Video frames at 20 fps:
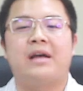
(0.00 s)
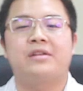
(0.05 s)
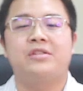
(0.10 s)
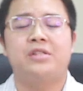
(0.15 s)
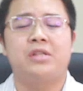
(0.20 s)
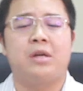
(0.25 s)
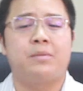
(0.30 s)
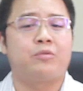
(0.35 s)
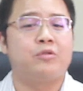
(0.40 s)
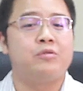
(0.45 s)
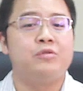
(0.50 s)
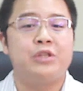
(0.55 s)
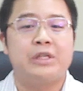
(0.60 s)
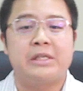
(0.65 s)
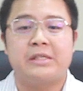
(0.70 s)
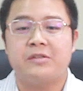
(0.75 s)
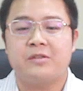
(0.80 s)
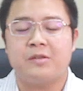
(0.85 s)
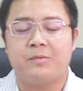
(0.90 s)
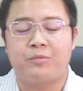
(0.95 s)
stop
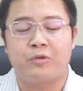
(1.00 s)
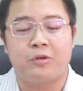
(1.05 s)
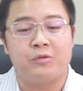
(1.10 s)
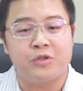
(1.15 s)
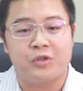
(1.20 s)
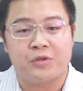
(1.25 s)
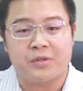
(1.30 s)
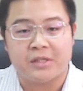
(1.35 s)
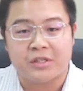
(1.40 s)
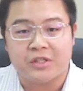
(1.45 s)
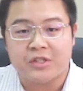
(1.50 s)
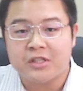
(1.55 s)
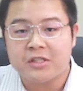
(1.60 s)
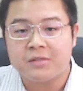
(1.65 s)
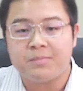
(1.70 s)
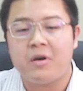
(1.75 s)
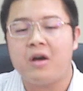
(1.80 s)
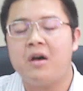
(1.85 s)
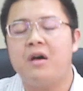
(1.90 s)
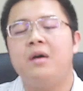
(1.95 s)
producing
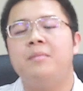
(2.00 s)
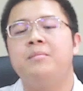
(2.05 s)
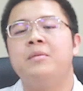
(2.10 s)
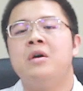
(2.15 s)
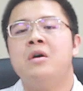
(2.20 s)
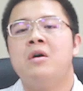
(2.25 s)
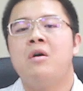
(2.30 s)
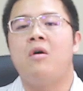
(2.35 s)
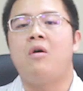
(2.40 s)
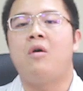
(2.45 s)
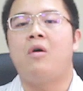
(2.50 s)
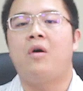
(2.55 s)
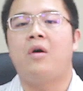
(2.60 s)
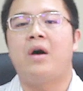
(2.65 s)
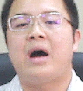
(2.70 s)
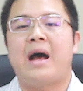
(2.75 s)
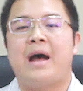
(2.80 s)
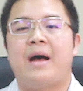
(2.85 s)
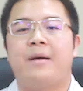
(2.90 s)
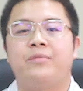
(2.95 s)
sperm,
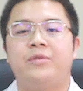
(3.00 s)
or